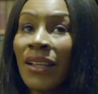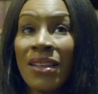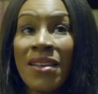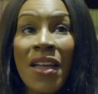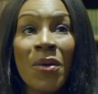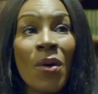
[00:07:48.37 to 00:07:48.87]

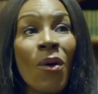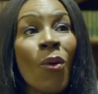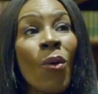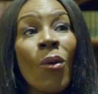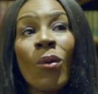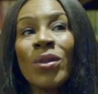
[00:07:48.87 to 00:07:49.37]
you know,
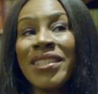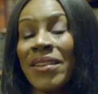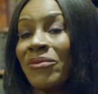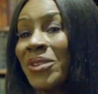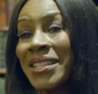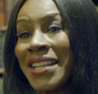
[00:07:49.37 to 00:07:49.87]
all
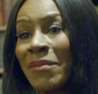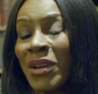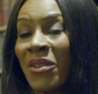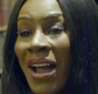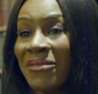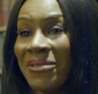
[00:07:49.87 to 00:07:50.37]
different
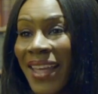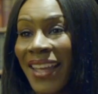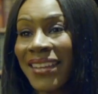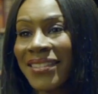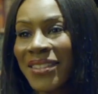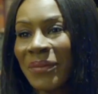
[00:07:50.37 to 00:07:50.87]

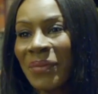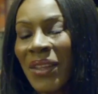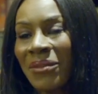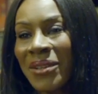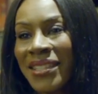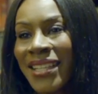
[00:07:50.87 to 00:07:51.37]
demographics
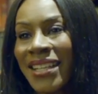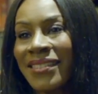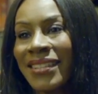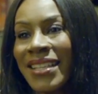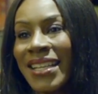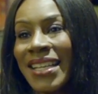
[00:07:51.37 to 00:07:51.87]
were
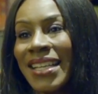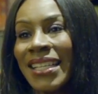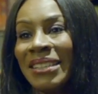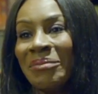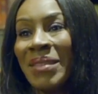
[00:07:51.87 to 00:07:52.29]
essentially